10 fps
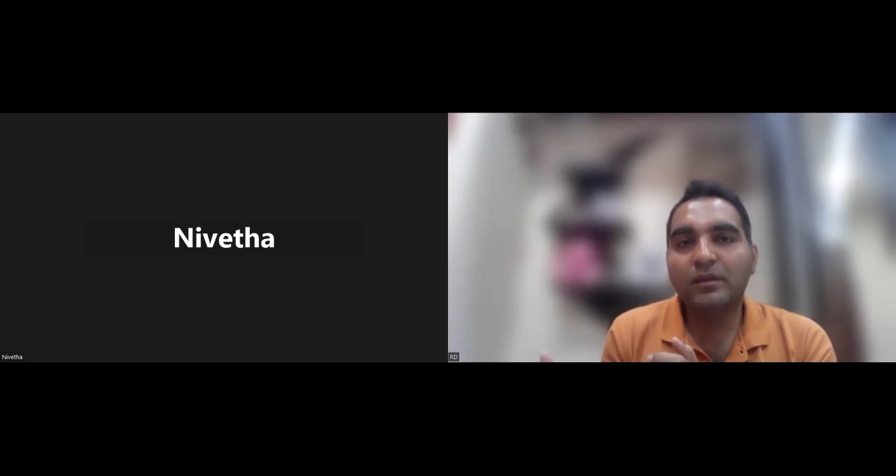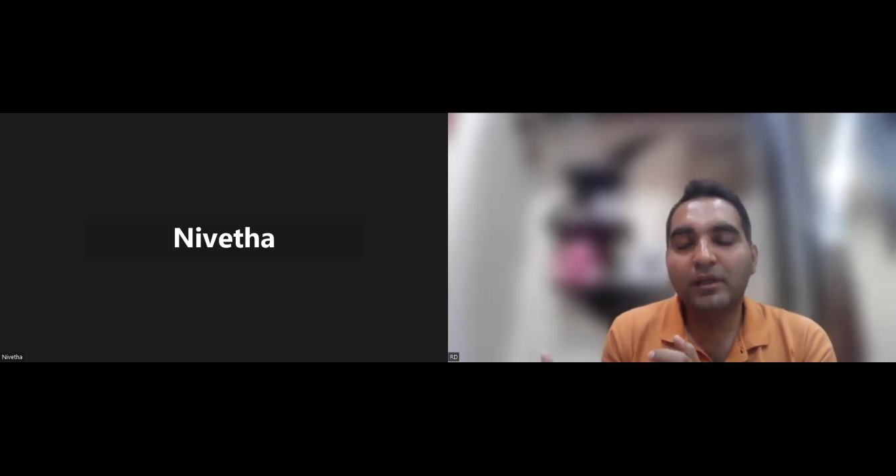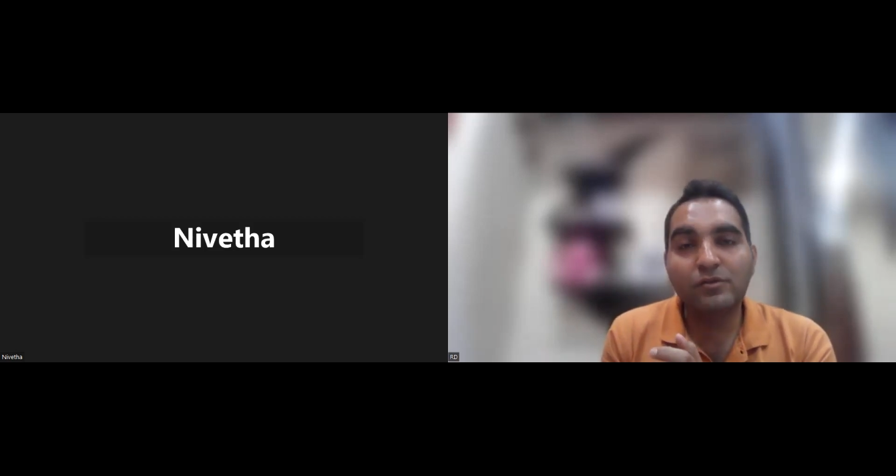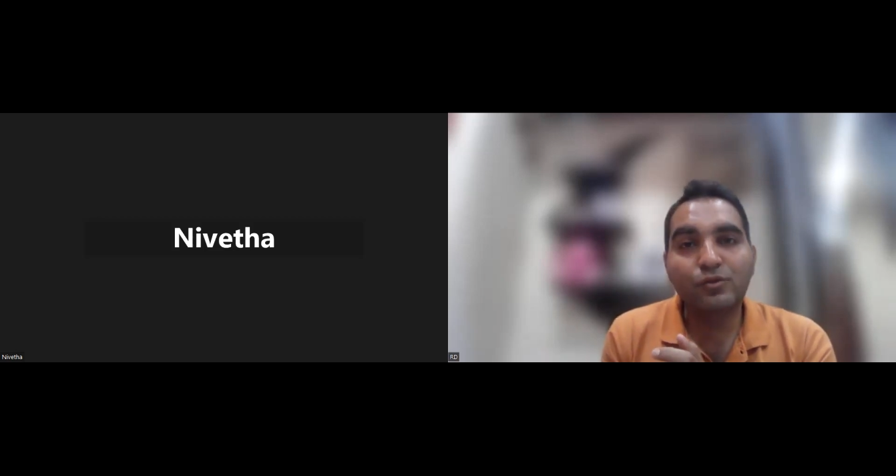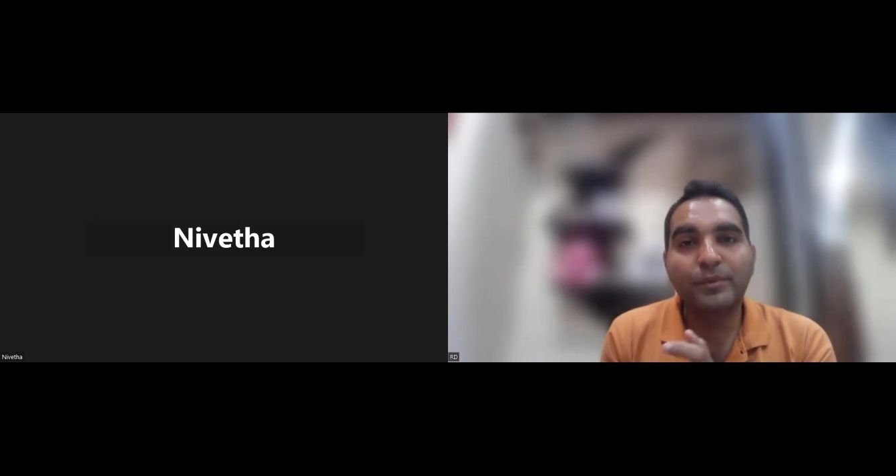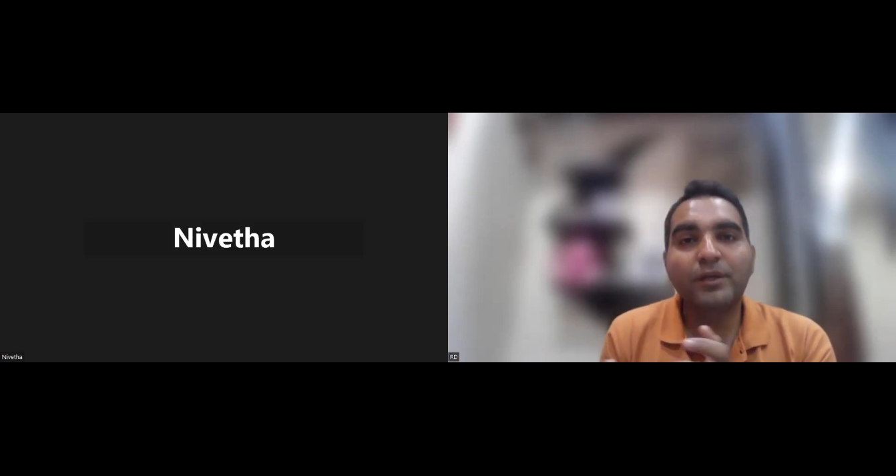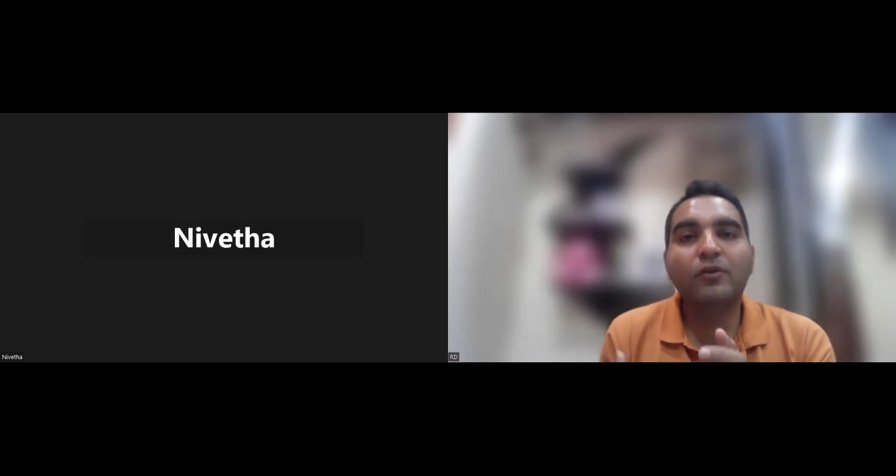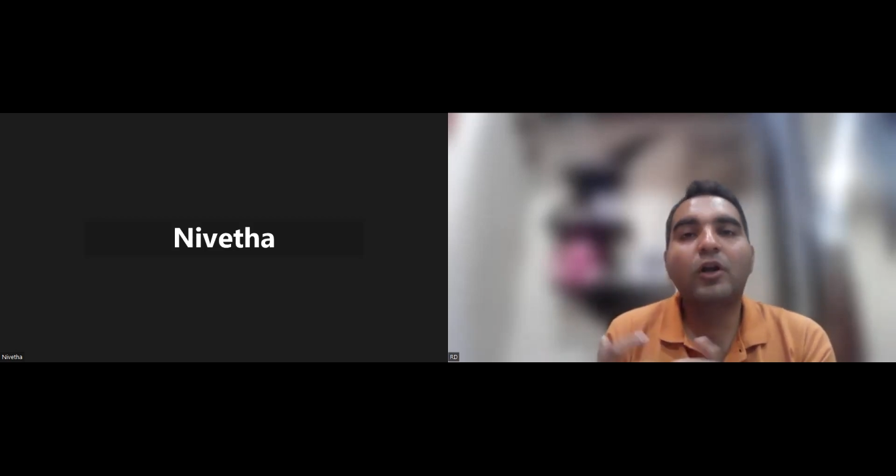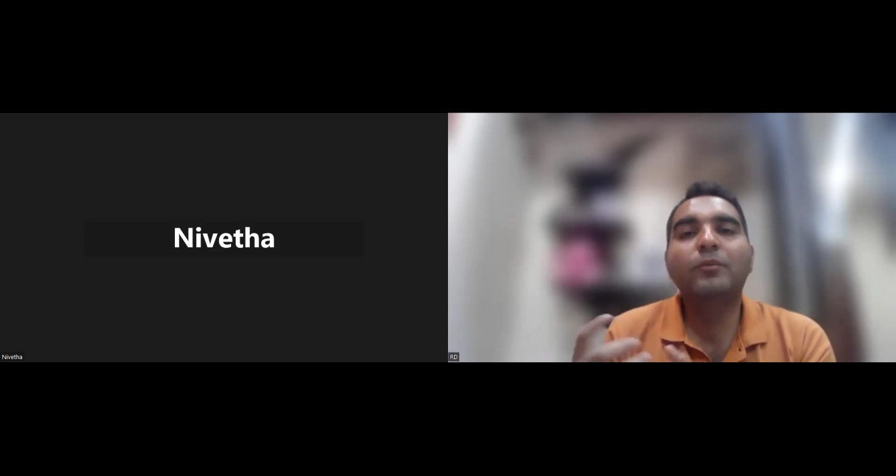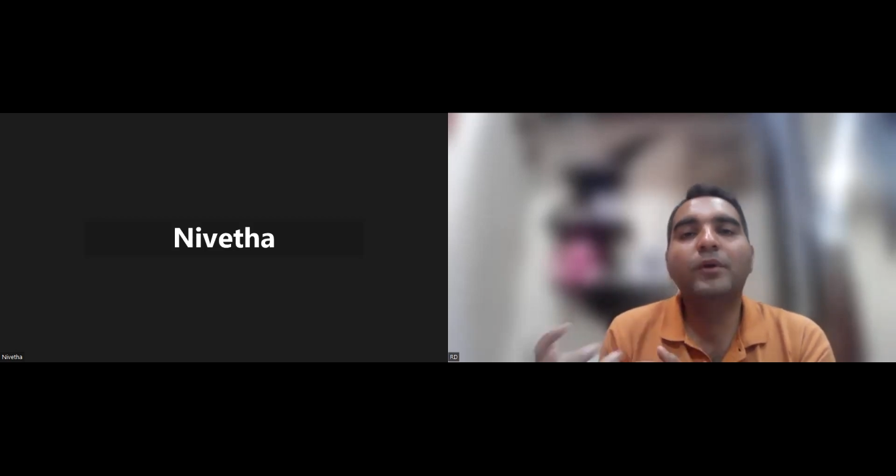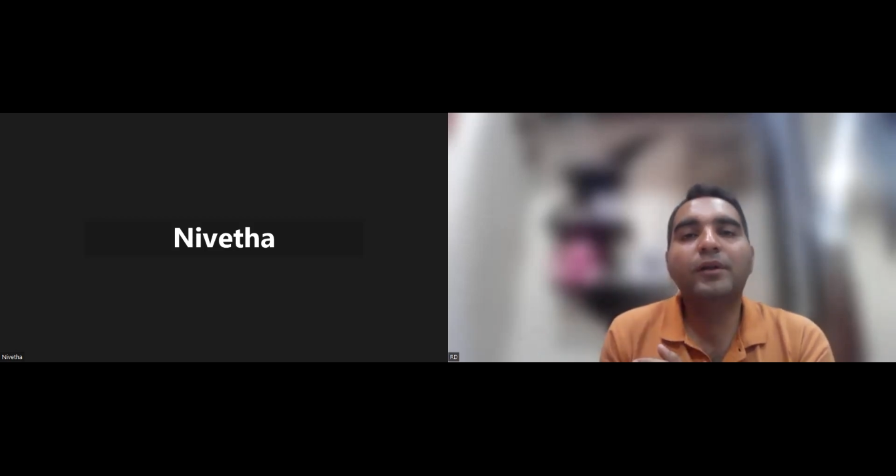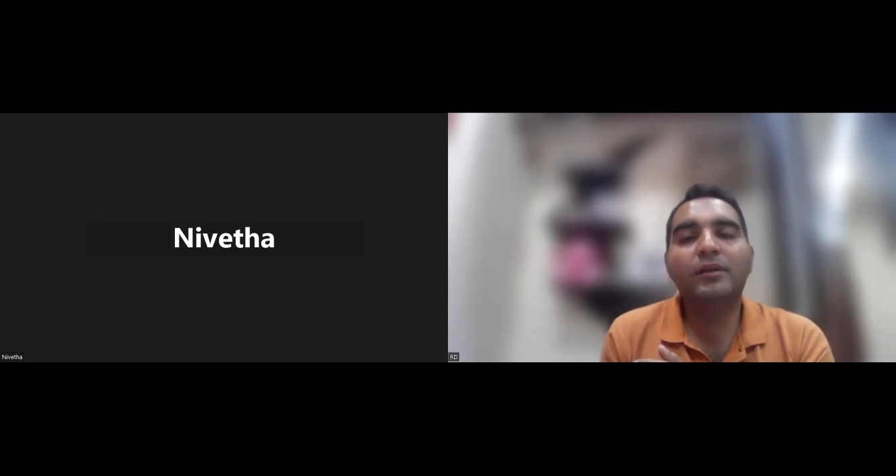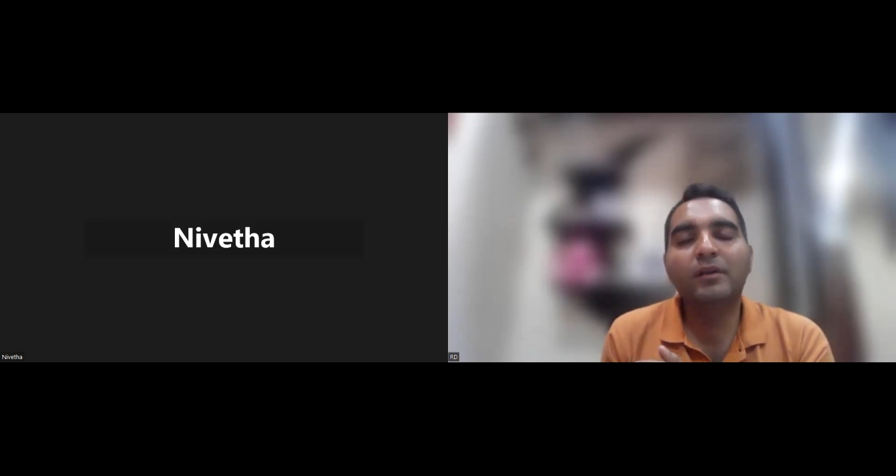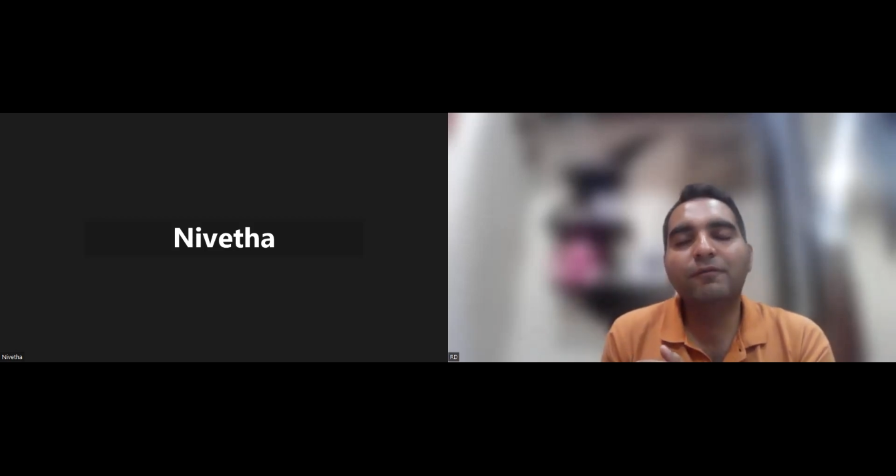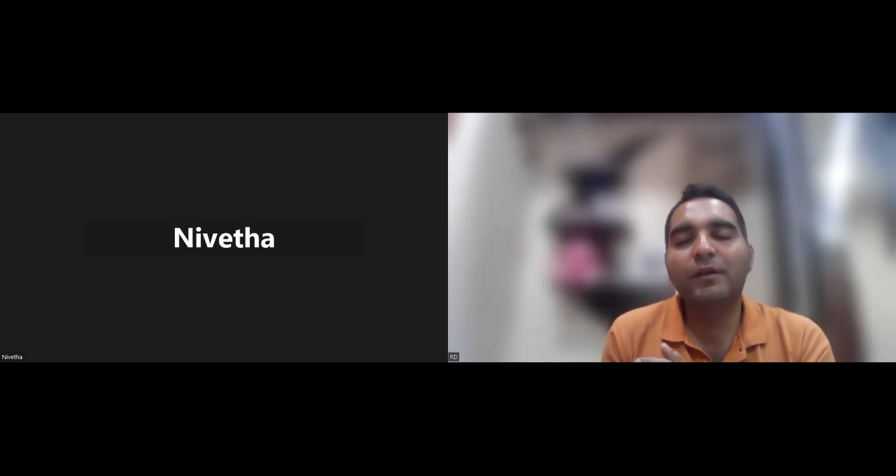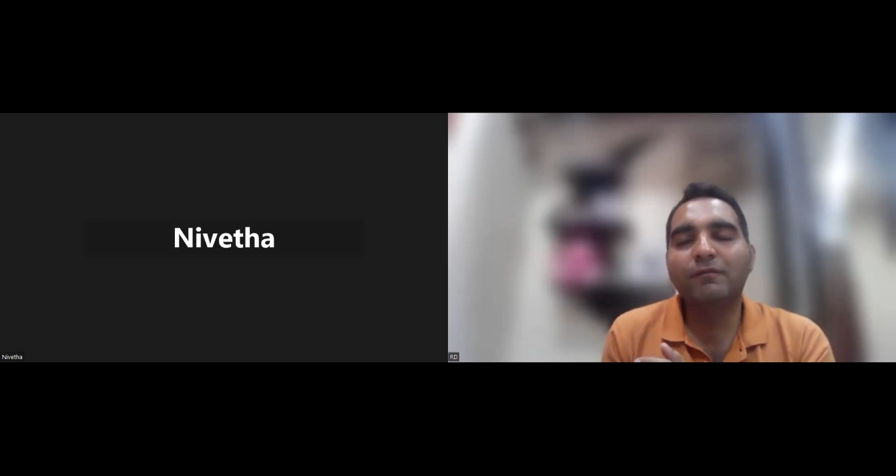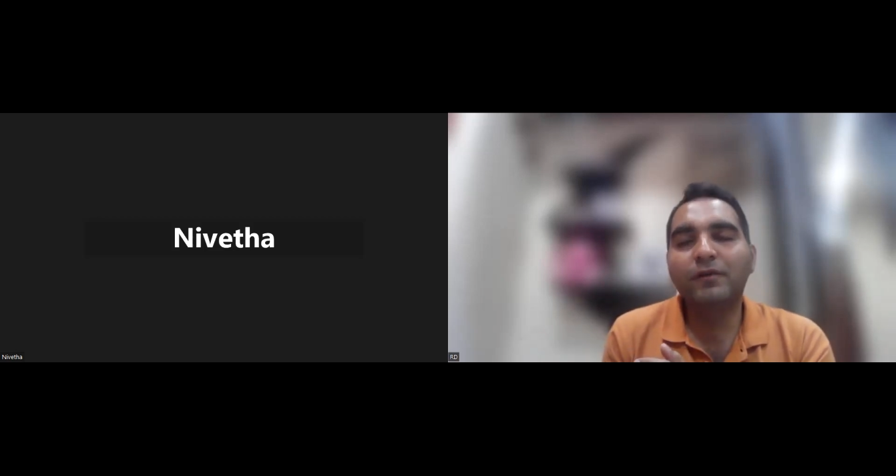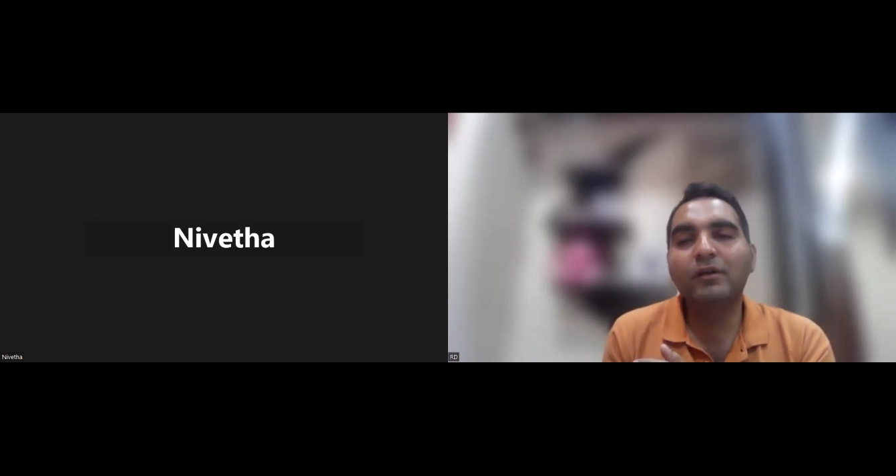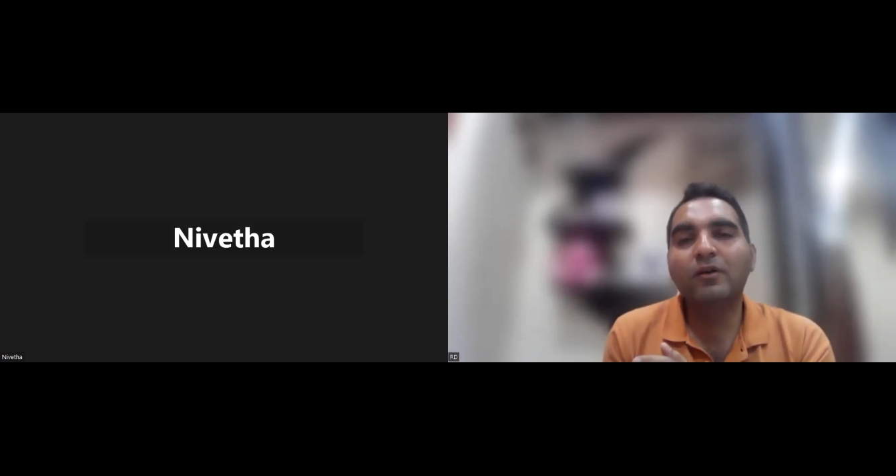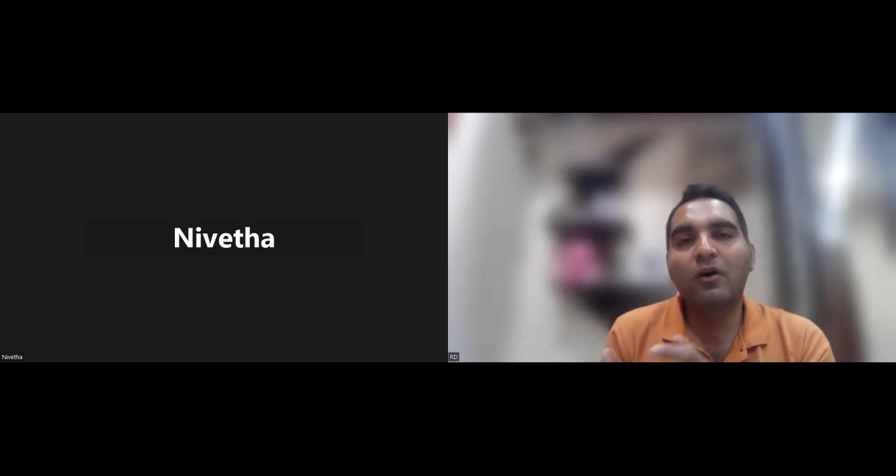things to be incorporated in the framework,